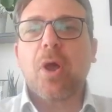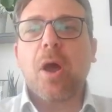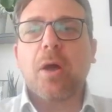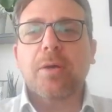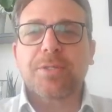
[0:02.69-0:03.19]

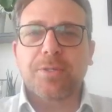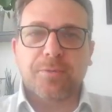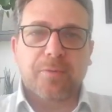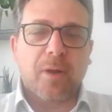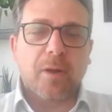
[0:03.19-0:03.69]
causes
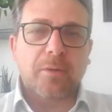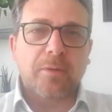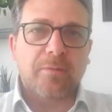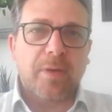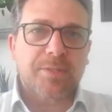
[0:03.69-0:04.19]
of
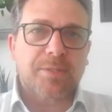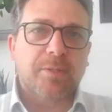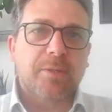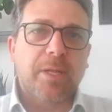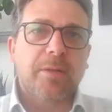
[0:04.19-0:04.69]

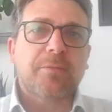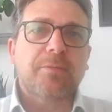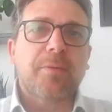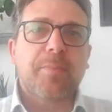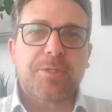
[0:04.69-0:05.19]
cardiovascular
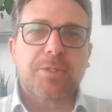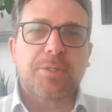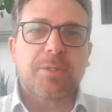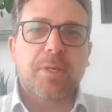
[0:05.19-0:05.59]
inflammation.